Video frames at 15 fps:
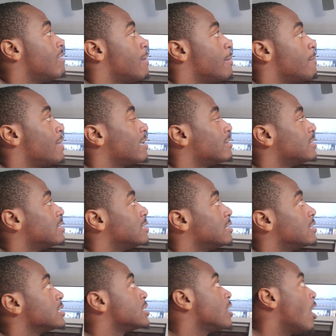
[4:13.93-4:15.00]
rapping about,
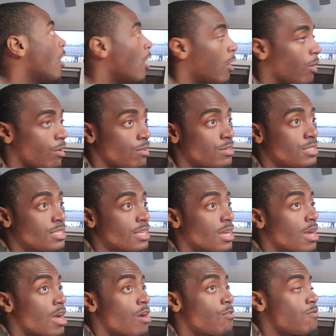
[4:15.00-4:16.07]
uh, cars,
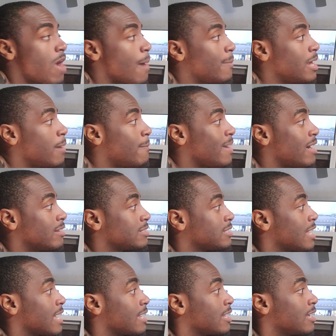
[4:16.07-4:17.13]
rapping about,
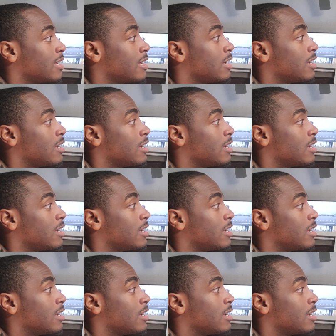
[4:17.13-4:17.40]
like,